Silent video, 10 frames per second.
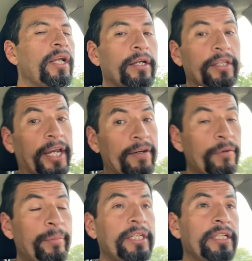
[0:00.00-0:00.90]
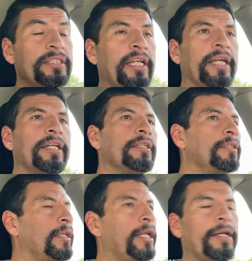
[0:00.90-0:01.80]
Not everybody does that.
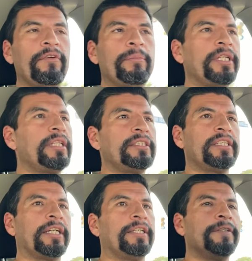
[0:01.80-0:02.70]
Not everybody does that.